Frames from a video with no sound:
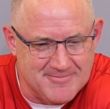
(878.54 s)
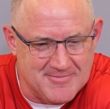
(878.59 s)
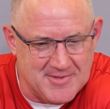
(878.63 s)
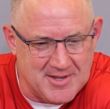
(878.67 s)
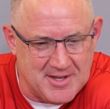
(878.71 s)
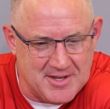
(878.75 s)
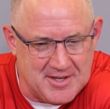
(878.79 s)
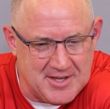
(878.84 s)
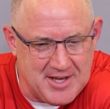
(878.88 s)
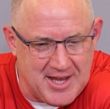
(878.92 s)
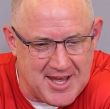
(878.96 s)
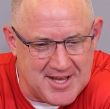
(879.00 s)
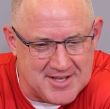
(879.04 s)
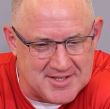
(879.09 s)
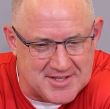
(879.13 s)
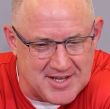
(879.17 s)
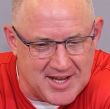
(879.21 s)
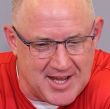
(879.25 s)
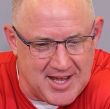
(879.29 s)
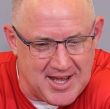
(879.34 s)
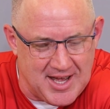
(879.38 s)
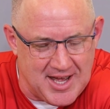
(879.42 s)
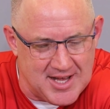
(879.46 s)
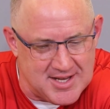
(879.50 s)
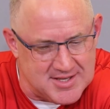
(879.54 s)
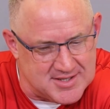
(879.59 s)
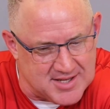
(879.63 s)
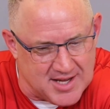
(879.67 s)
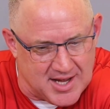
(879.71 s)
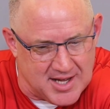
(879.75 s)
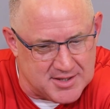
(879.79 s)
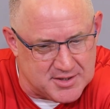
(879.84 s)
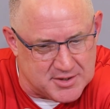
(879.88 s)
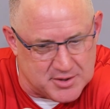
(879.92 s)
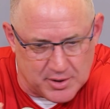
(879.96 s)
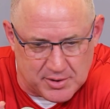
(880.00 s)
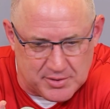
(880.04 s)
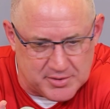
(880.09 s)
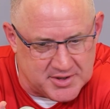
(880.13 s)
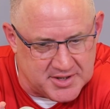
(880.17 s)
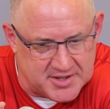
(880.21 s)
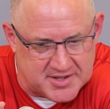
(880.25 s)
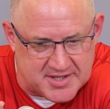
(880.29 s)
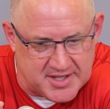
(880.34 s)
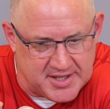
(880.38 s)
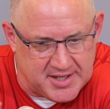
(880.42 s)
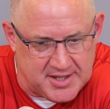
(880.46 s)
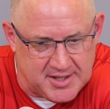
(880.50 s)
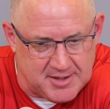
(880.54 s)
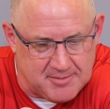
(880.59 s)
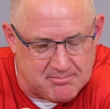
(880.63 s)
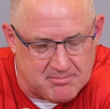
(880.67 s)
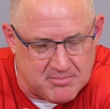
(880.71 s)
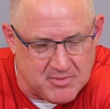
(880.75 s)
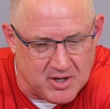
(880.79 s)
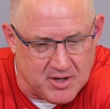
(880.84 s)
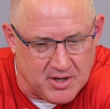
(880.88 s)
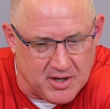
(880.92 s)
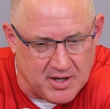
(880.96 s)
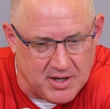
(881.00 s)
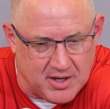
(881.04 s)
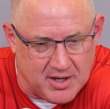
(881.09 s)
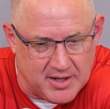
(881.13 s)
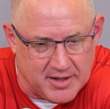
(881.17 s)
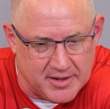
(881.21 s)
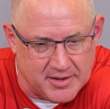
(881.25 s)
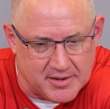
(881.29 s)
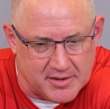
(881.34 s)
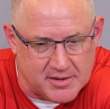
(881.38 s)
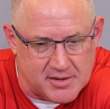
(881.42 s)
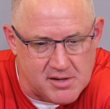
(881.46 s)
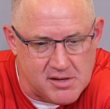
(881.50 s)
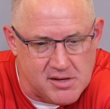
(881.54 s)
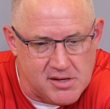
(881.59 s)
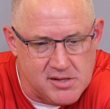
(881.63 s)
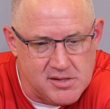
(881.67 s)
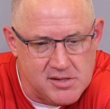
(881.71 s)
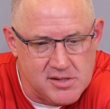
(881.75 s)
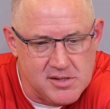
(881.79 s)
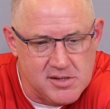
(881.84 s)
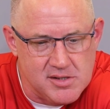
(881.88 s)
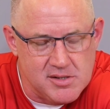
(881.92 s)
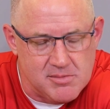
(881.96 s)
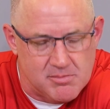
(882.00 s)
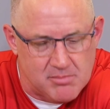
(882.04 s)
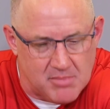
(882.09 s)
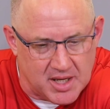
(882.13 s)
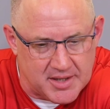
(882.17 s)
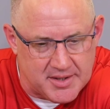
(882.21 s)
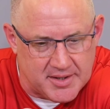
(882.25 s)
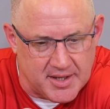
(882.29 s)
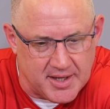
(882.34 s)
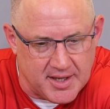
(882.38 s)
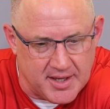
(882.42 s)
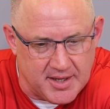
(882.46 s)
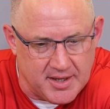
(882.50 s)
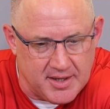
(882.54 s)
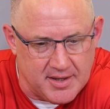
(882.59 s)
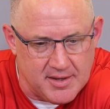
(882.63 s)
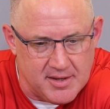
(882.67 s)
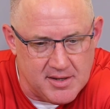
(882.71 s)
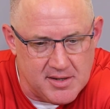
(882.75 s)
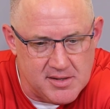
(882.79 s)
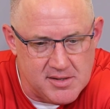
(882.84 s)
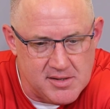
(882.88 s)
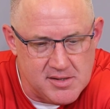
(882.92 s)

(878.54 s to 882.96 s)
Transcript: as I told the team on Monday,